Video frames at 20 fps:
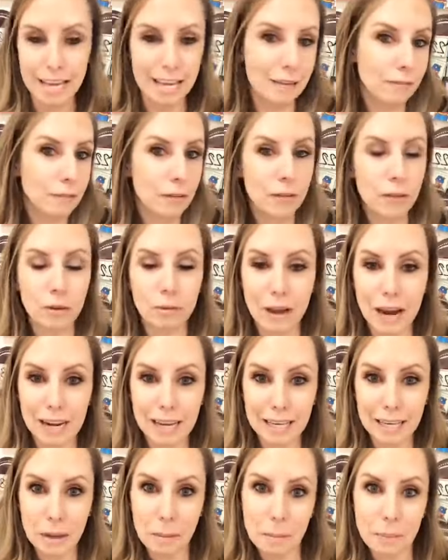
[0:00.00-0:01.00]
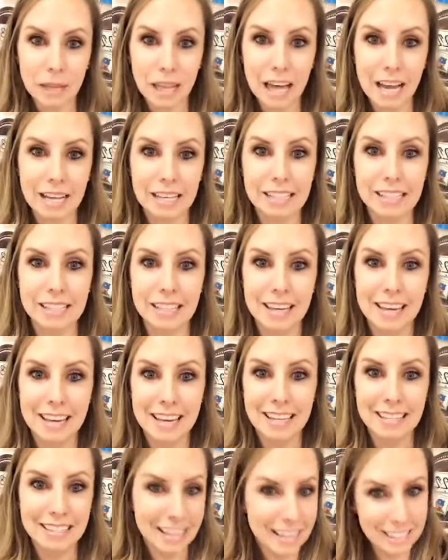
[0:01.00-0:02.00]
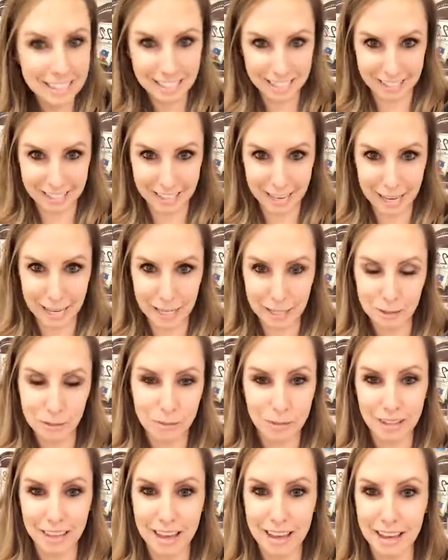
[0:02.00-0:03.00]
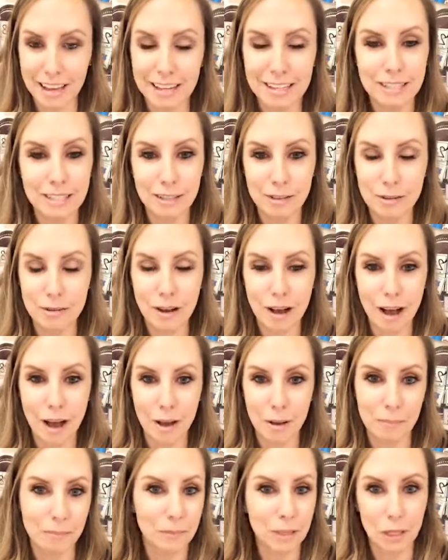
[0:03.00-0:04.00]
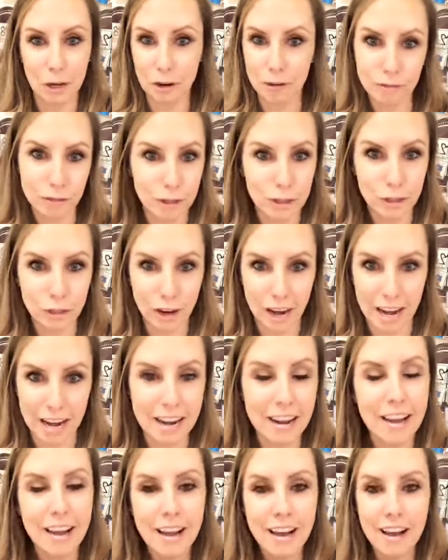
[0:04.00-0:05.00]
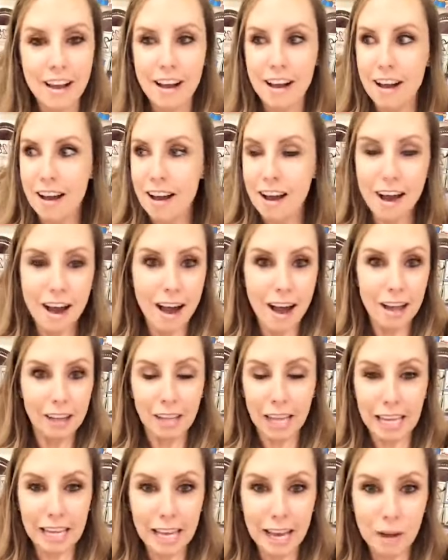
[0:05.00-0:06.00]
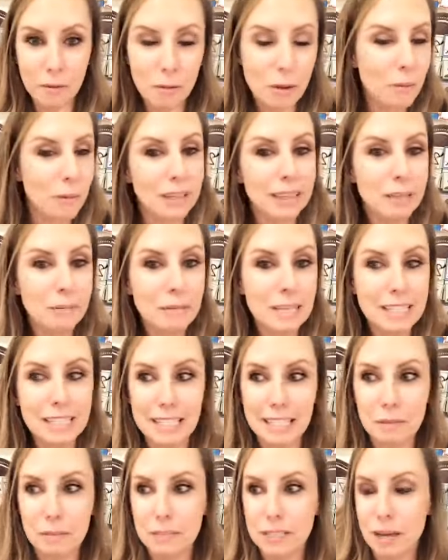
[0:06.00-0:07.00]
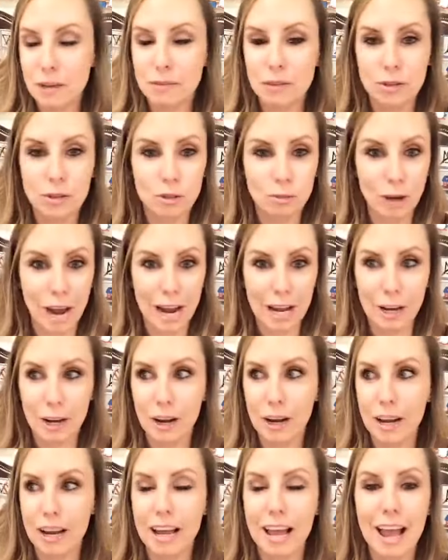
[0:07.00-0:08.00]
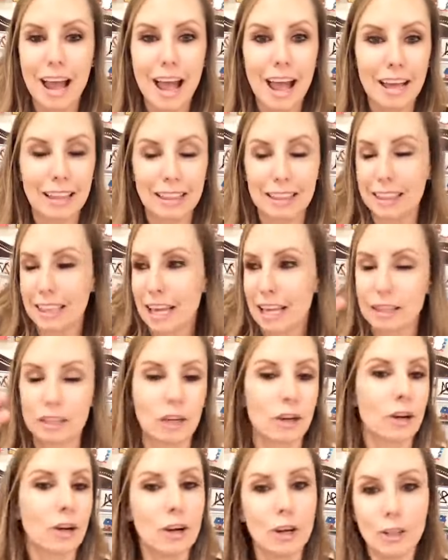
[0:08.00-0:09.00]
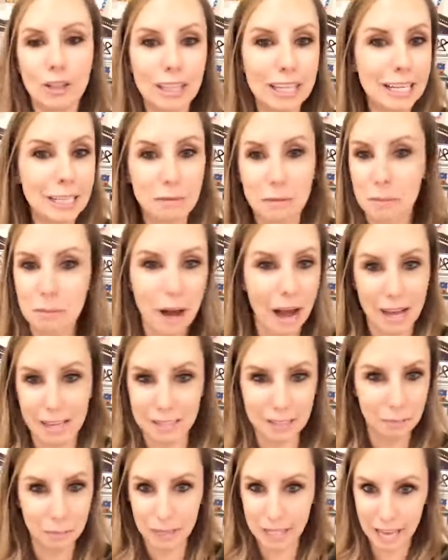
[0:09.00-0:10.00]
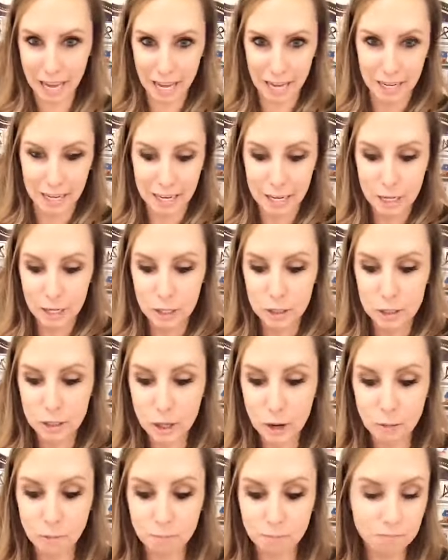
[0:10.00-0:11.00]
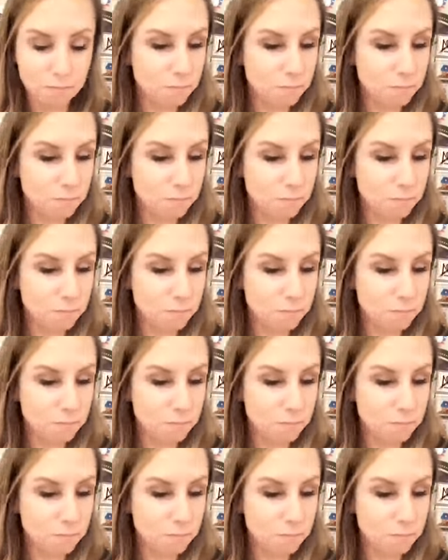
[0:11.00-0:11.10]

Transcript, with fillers: even if they're writing complex sentences when they get to um, you know first grade like we want them to see themselves as a writer at, at the earliest we possibly can. So